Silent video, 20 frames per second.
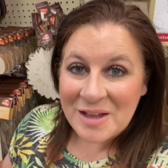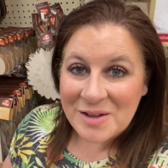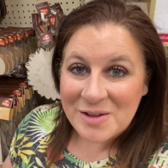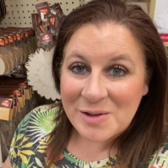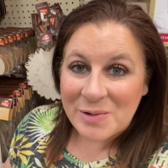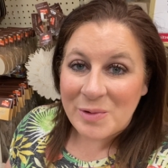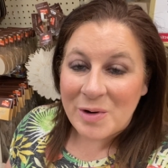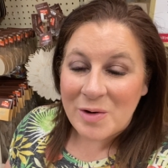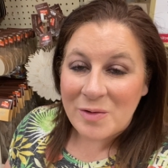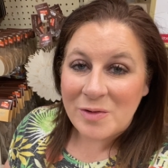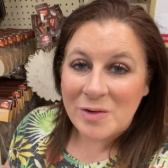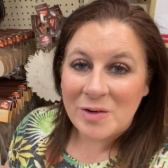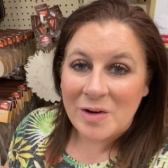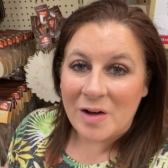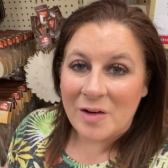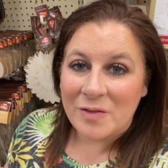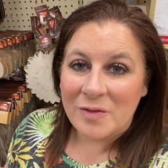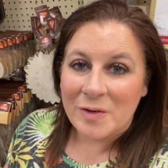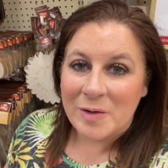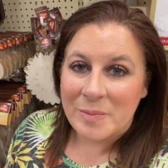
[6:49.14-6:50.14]
So
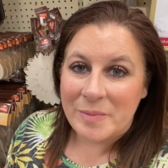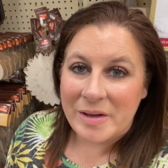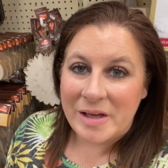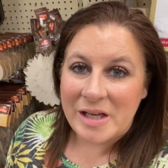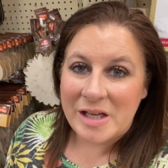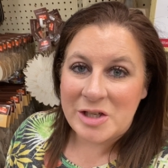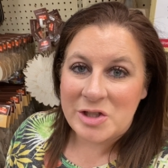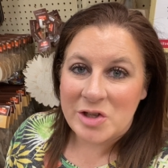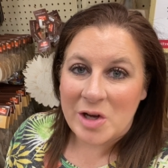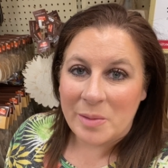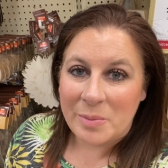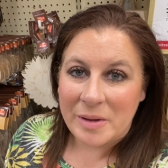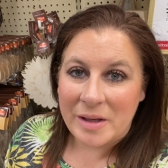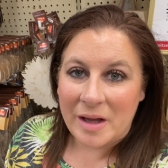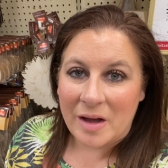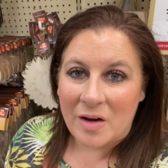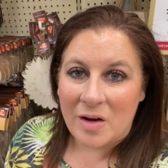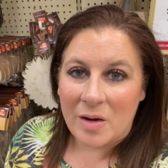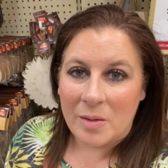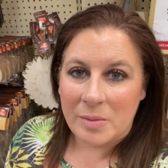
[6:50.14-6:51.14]
overall for me, shopping
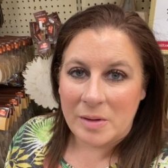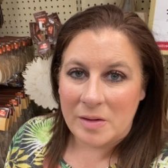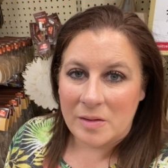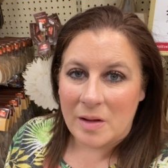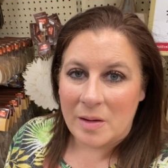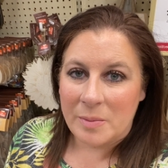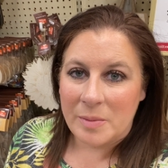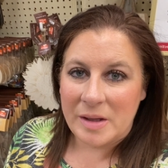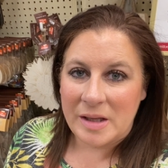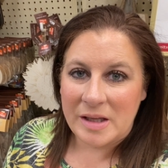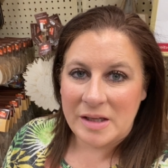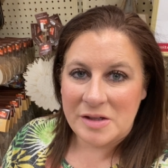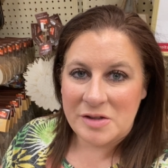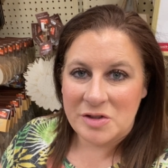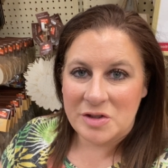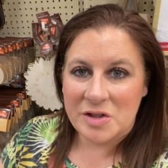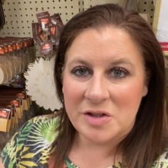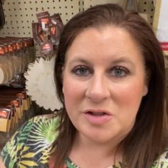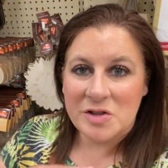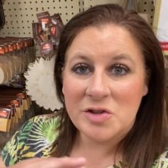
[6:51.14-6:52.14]
at Hobby Lobby
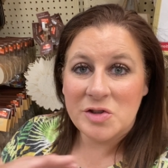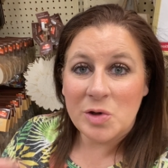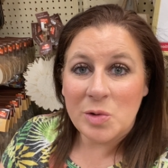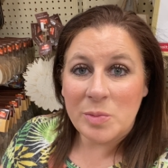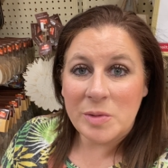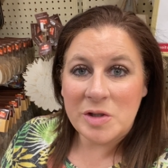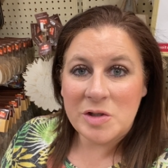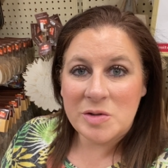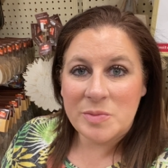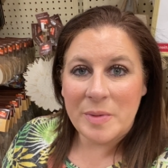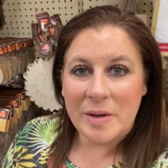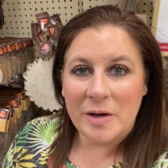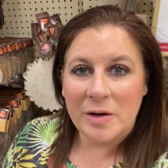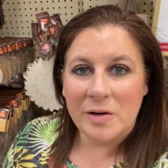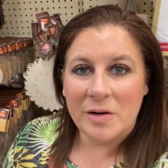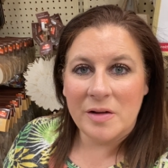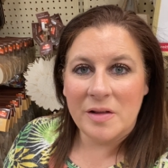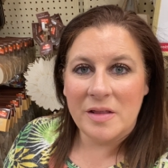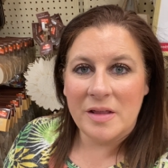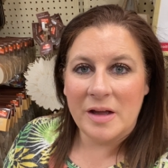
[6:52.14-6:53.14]
is just so much
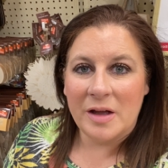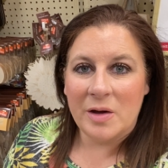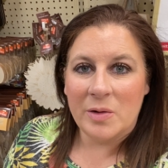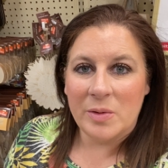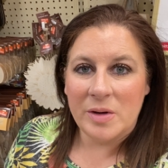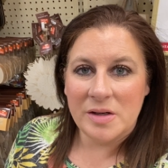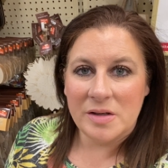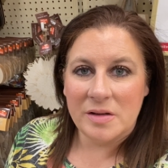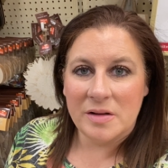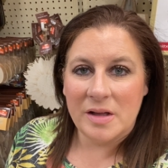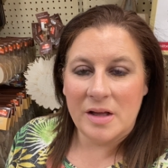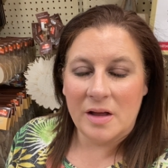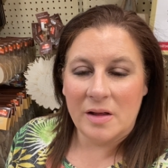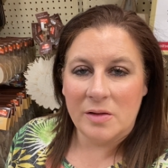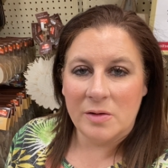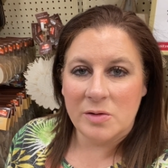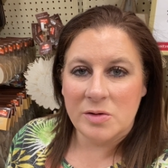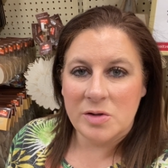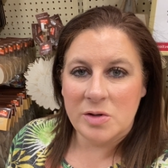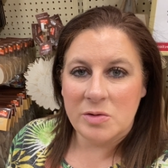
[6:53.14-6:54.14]
better than going to the
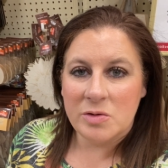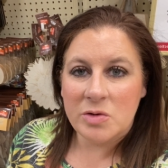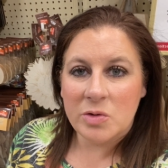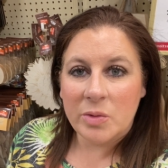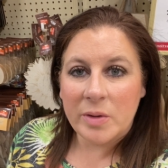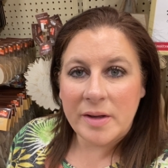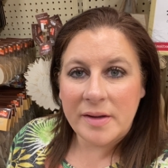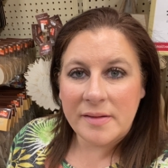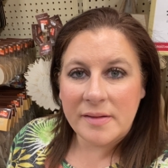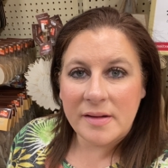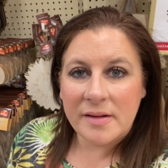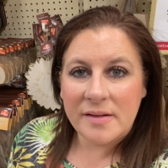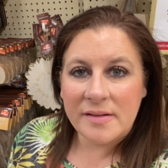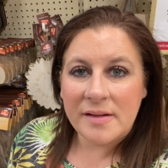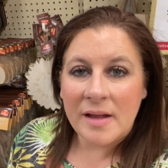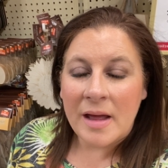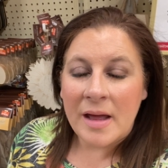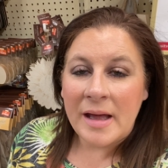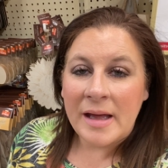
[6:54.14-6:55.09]
other two choices.